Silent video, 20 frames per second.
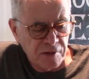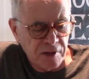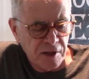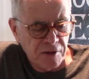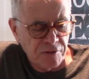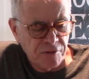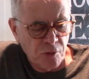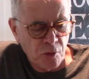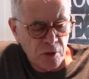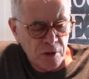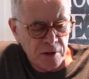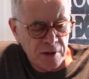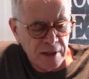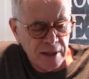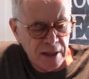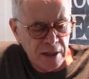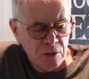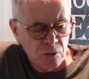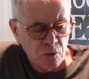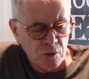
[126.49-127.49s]
Day
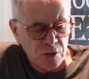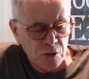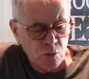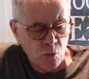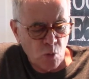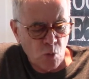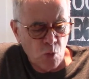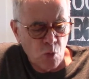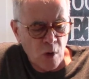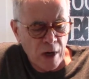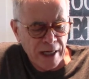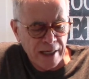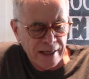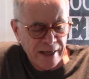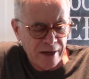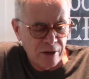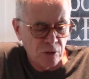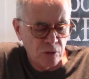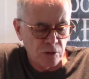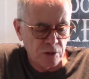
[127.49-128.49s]
14 was
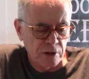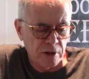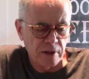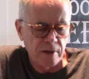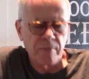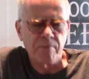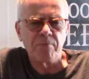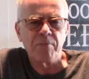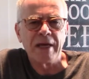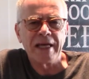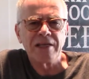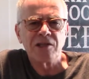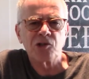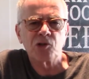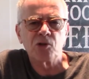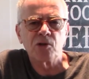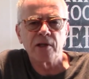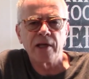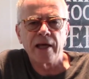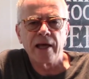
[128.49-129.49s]
Whiteout
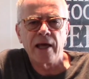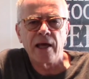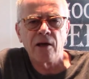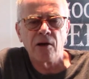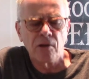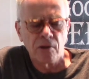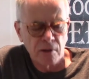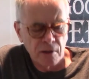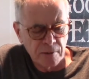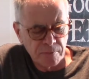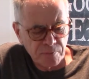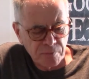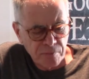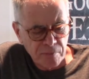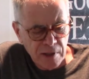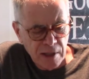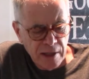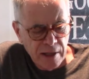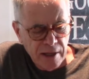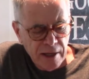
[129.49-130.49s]
Basil Ale
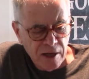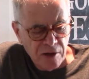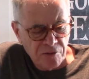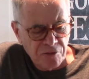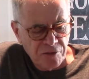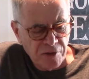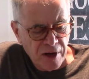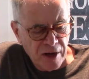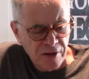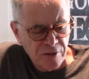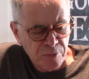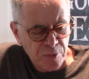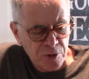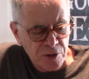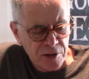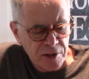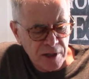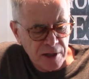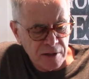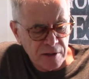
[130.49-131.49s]
at
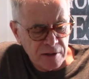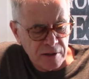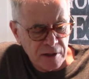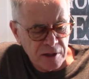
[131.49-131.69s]
5%.